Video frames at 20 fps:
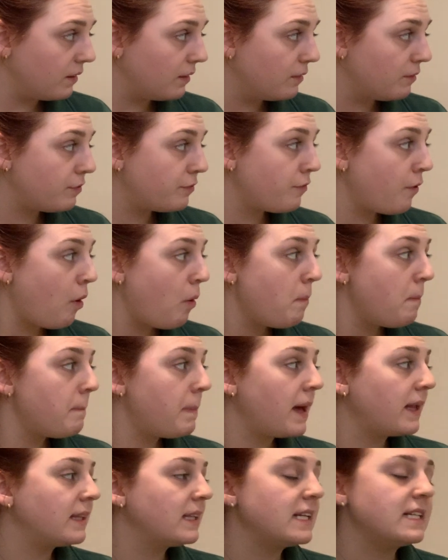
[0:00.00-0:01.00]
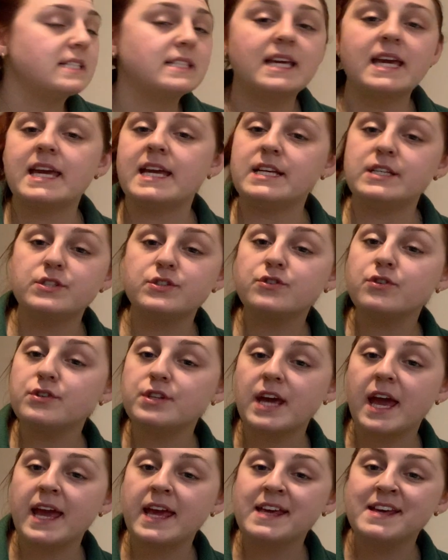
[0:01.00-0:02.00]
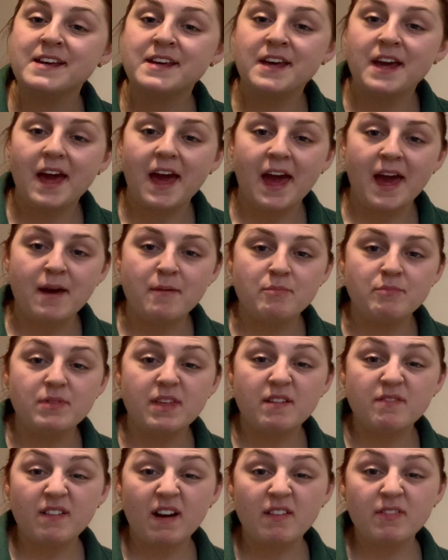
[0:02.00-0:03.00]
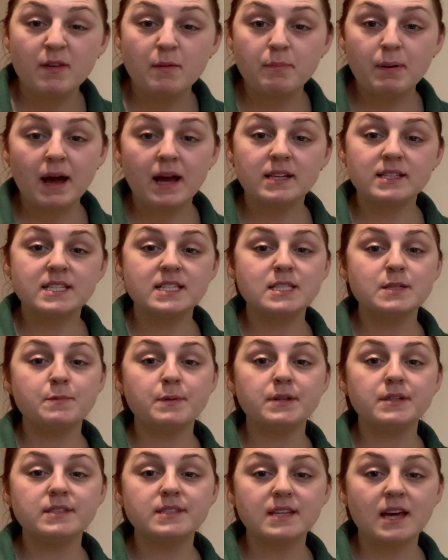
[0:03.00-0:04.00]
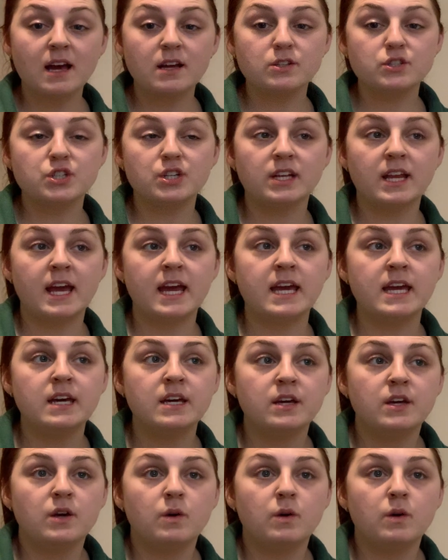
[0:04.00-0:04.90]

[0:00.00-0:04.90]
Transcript: From Baddeley's key study, they found that participants actually,